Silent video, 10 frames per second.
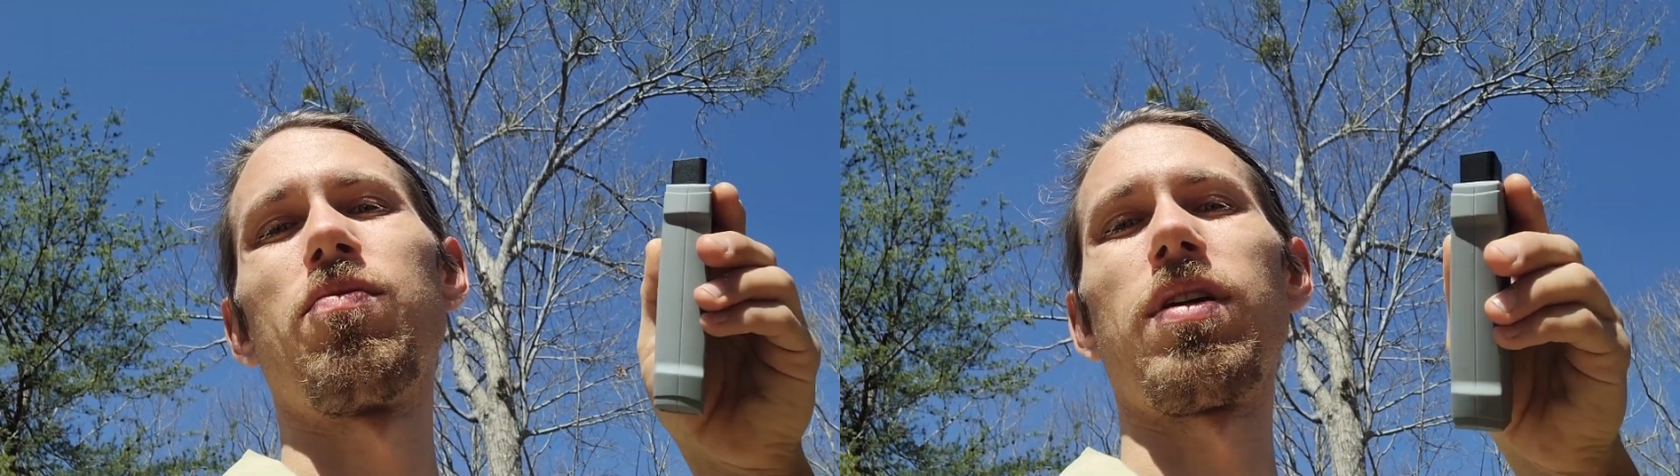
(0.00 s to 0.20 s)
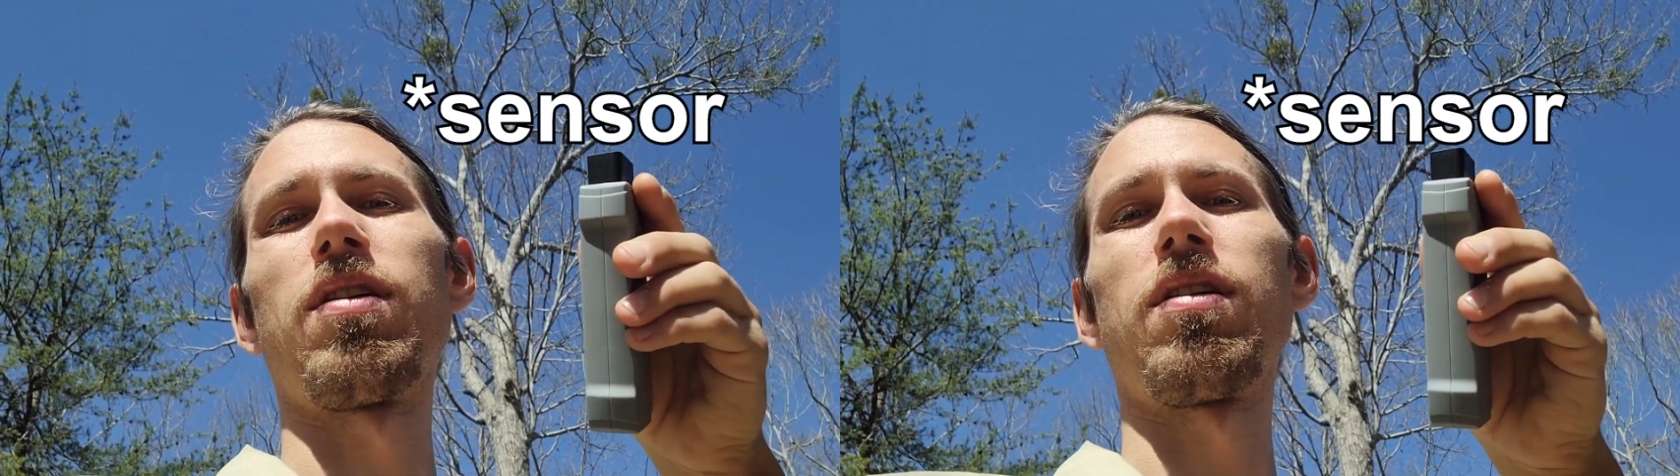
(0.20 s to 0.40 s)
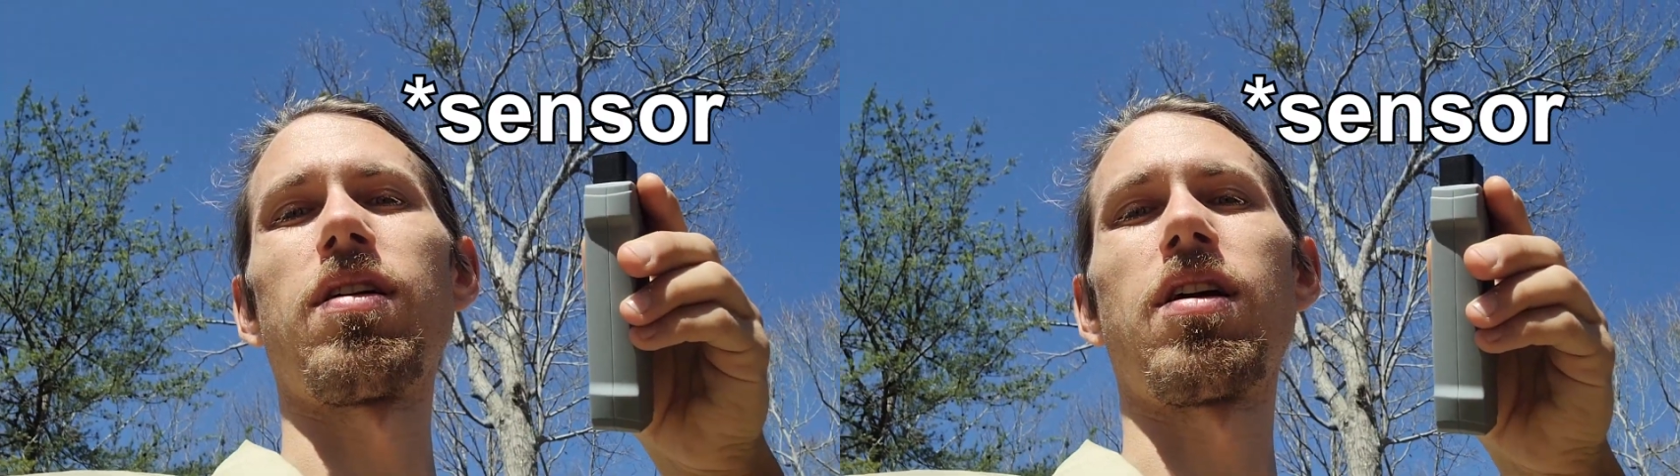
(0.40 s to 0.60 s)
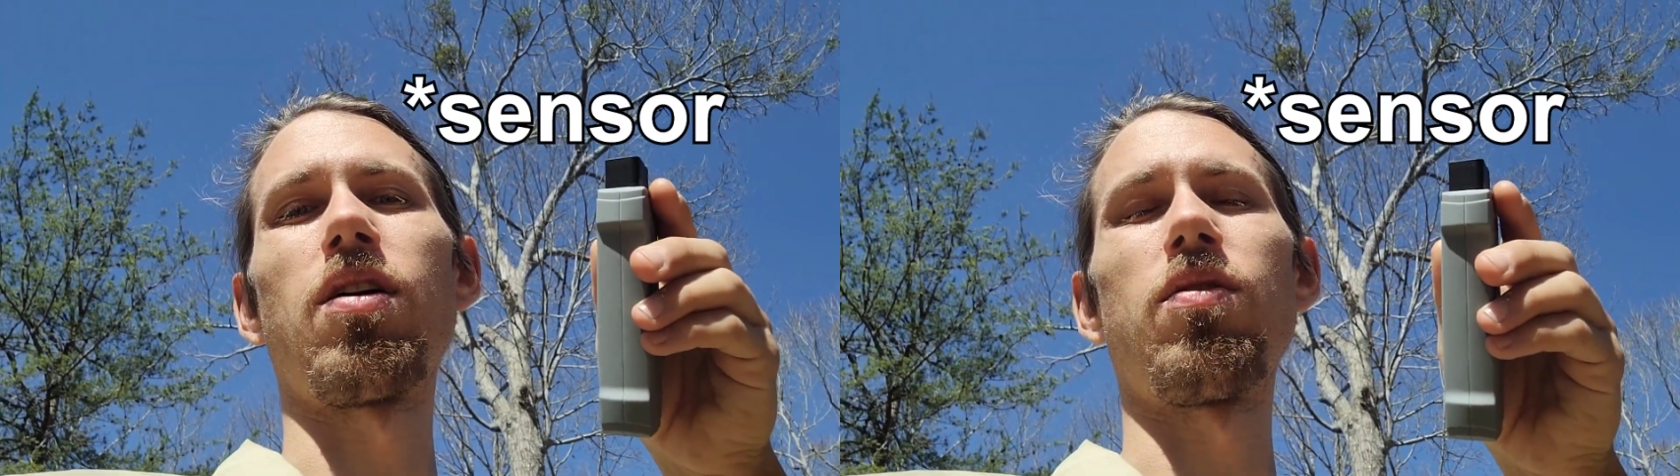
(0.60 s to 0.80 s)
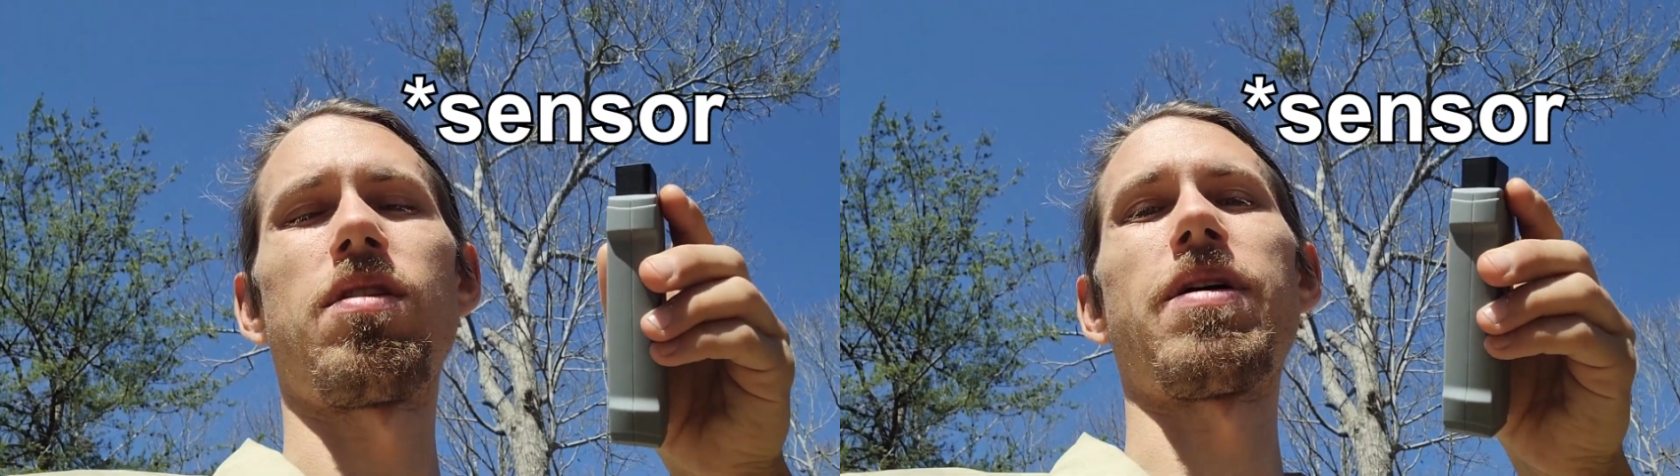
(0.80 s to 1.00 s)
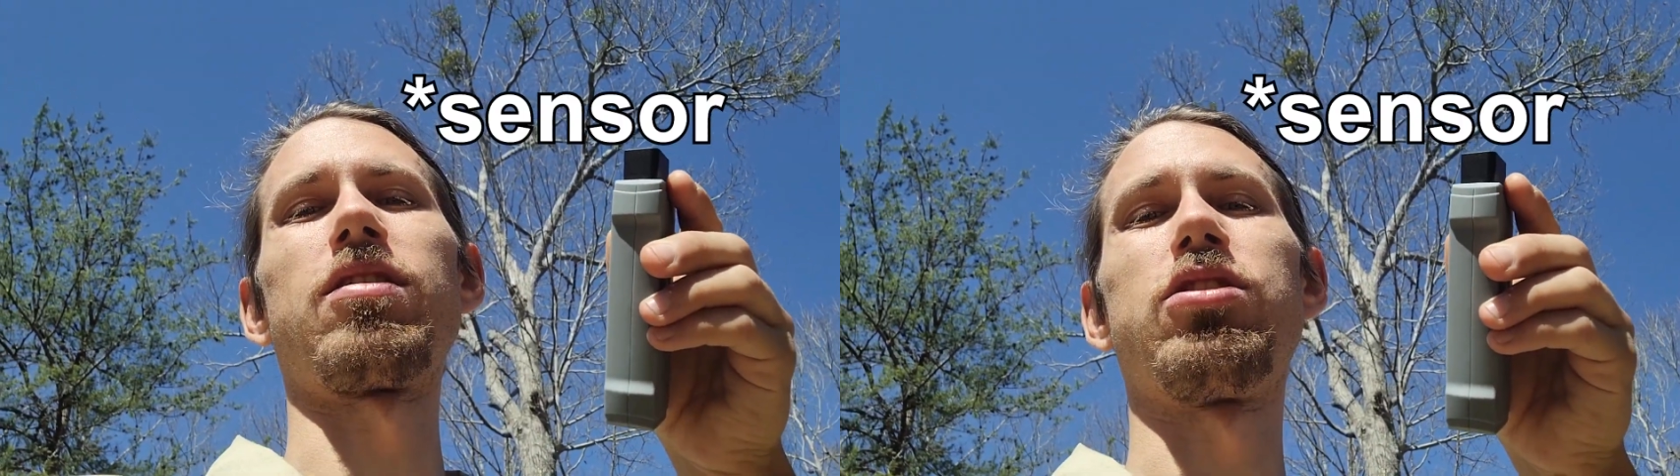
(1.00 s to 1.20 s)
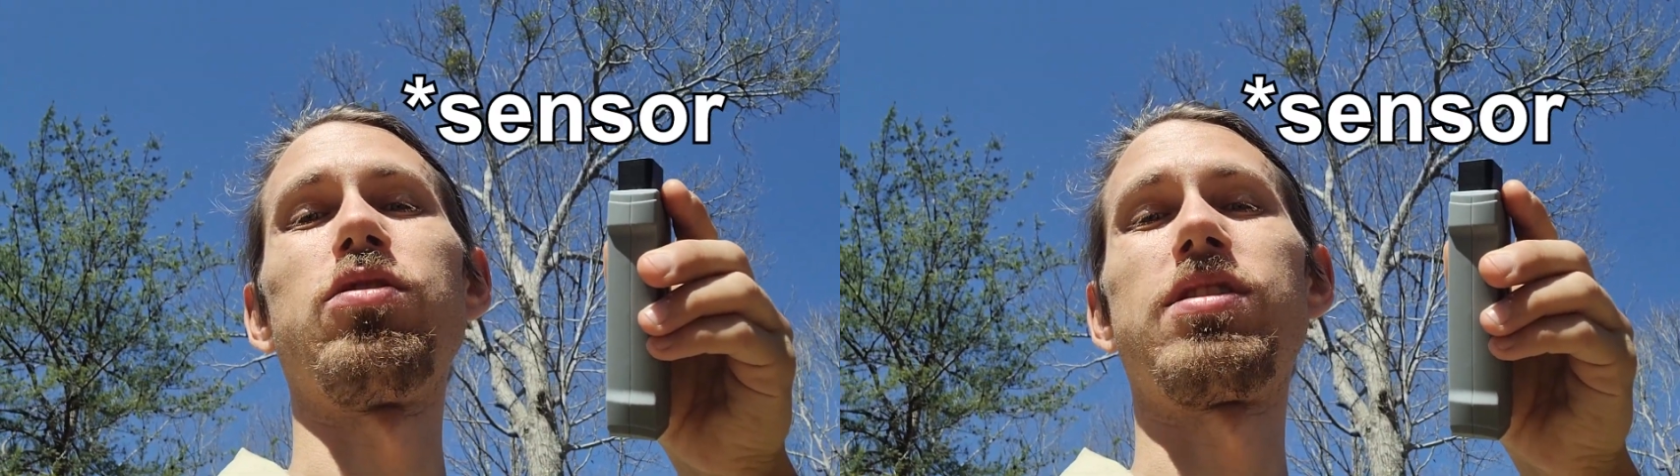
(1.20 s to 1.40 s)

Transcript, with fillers: Relearned the code in about two